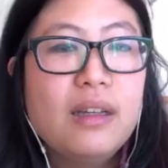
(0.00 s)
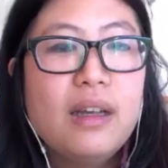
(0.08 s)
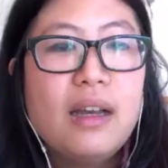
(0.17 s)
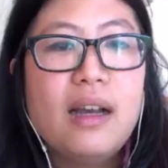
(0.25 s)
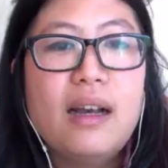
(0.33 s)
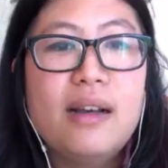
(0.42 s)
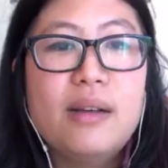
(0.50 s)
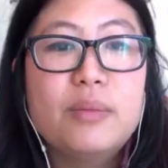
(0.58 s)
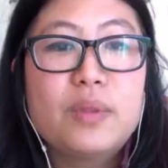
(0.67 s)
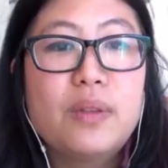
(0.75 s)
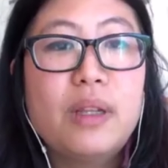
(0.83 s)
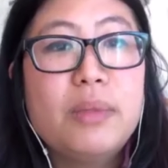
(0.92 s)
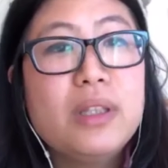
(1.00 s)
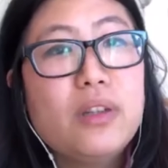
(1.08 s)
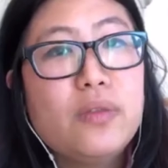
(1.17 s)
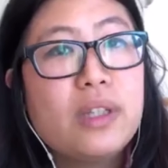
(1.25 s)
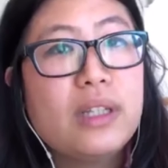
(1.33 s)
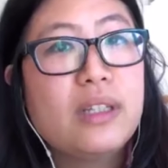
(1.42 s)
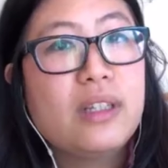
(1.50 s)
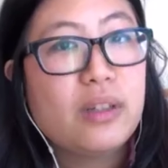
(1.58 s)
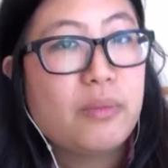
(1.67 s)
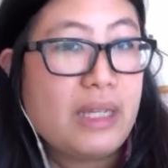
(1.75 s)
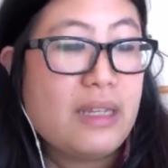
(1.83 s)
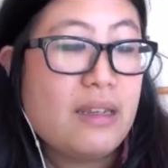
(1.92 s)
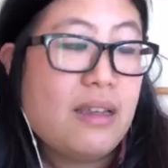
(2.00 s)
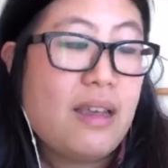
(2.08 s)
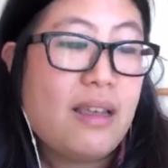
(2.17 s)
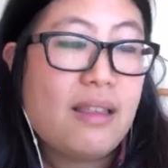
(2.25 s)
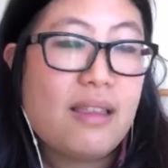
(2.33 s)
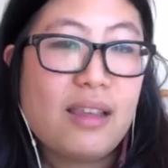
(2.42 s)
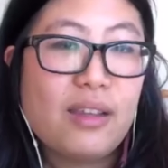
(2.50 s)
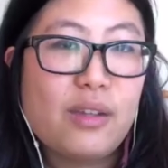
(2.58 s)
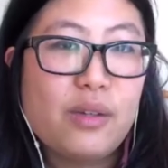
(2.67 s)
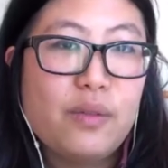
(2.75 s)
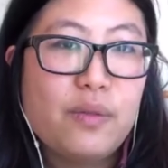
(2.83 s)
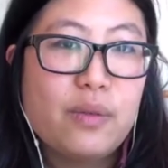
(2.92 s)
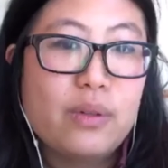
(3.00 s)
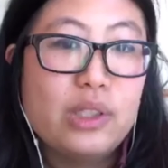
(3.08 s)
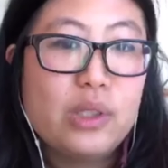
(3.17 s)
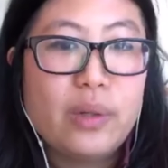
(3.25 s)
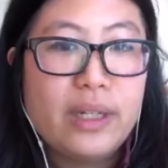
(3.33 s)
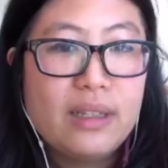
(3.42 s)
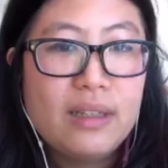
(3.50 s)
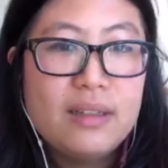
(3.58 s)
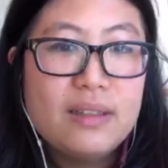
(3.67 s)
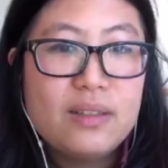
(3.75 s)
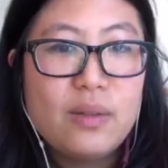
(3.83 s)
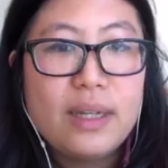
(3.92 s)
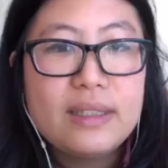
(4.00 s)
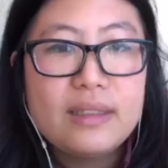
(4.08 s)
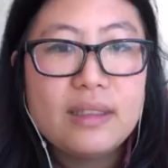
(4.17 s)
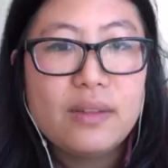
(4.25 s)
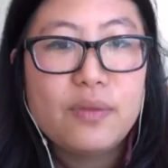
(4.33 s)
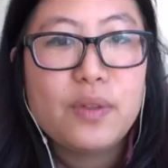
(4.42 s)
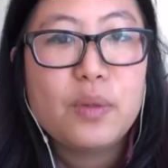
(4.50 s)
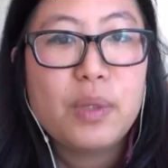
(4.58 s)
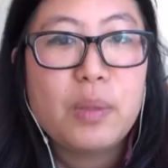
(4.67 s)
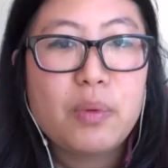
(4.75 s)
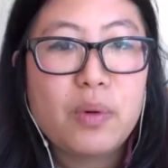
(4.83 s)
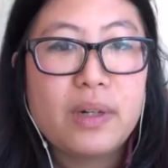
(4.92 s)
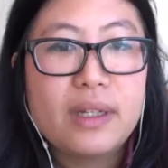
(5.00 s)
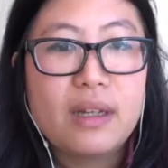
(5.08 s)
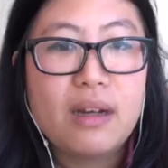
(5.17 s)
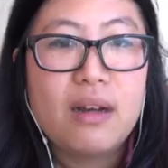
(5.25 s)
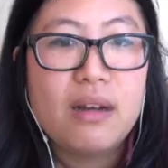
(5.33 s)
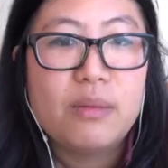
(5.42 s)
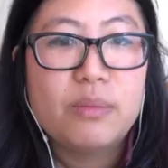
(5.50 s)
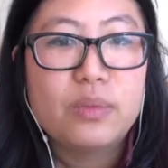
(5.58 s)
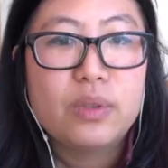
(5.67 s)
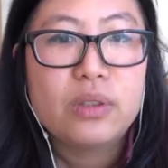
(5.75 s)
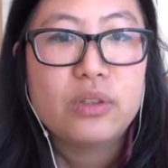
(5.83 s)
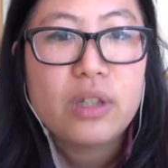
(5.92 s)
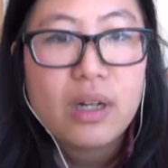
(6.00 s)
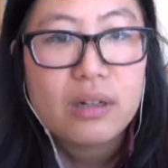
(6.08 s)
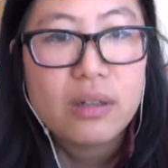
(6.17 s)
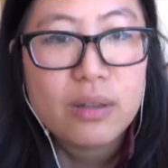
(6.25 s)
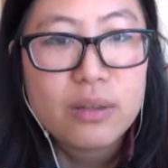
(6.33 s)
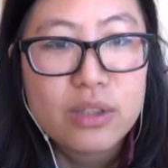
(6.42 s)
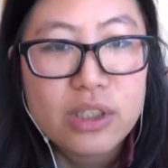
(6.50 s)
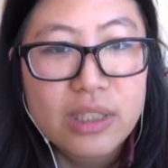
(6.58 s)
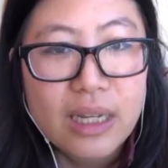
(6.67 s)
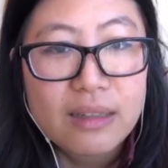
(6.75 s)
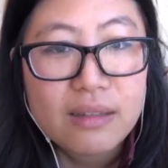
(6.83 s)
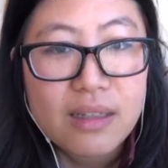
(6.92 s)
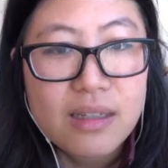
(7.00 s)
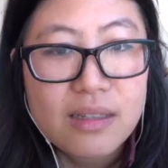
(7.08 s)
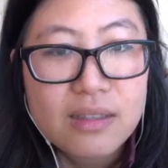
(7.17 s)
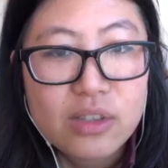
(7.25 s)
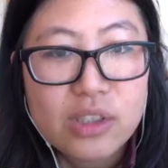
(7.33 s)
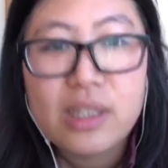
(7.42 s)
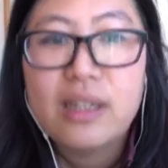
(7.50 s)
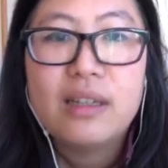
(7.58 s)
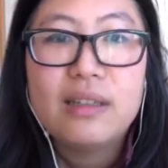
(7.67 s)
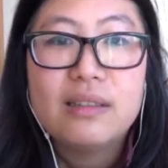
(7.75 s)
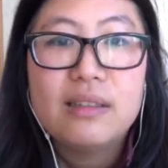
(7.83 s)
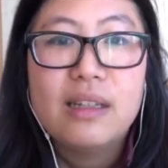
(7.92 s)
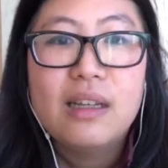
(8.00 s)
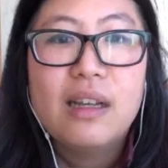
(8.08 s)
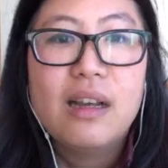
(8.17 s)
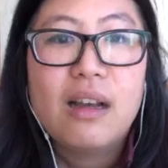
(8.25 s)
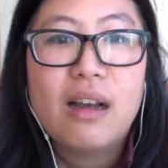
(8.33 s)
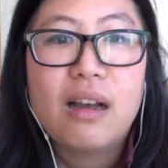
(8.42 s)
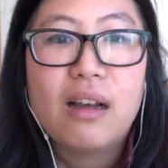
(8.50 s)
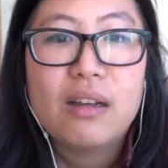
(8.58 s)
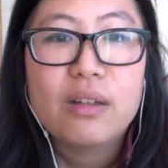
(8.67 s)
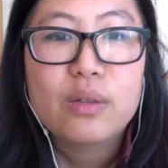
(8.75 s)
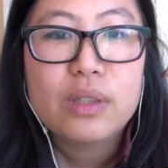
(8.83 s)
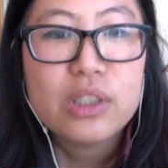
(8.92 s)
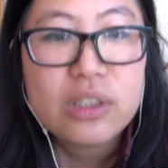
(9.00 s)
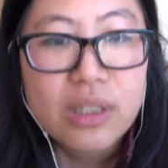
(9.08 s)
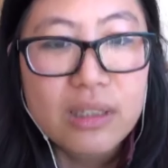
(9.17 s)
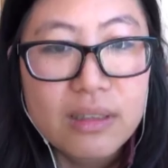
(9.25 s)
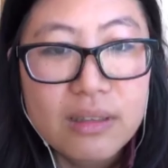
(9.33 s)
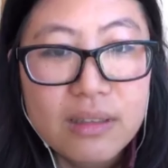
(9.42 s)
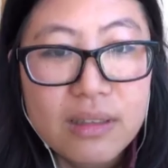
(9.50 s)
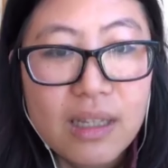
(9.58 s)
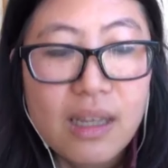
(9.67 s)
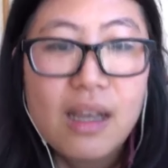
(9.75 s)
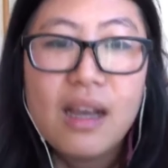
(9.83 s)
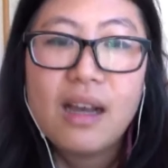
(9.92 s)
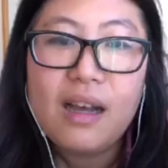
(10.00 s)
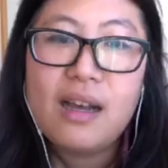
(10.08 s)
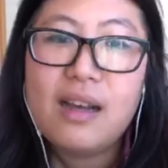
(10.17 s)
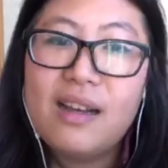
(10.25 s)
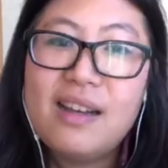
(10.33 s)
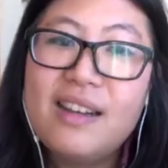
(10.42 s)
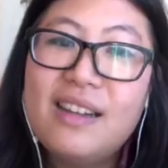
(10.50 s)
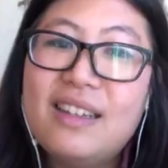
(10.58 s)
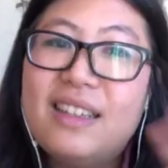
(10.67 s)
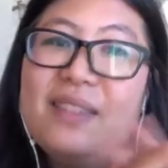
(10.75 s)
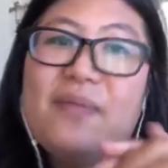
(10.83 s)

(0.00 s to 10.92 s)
So let me know if you can hear me, and thank you for joining us. So I see a few people already come. Cheryl, Shannon, Jen, Christian. Hi.